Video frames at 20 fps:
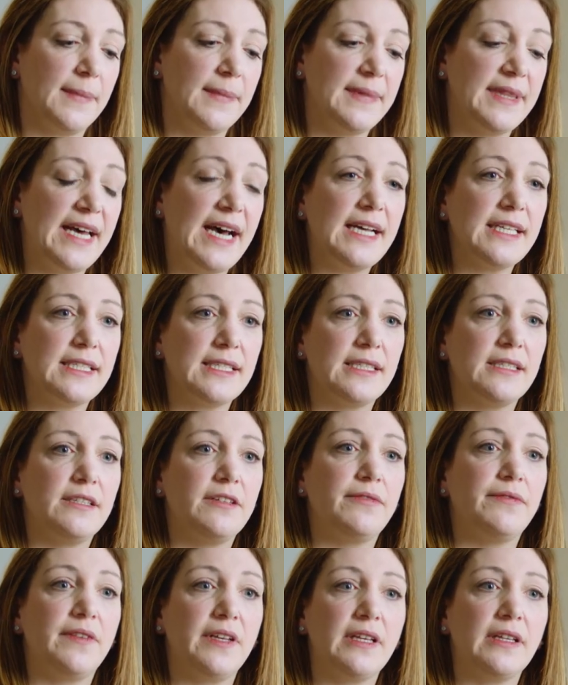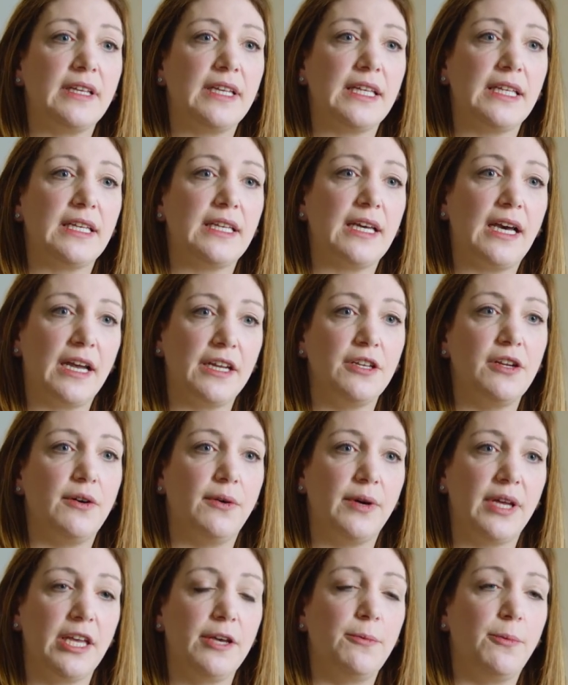that's the feeling I
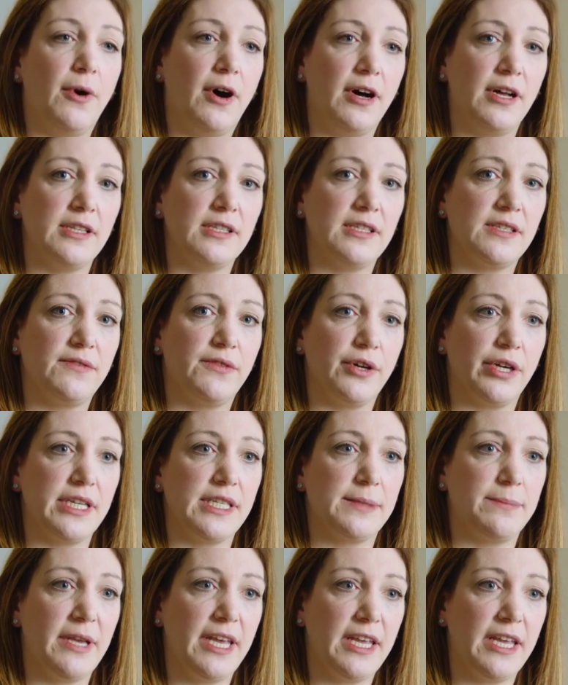know he wants for his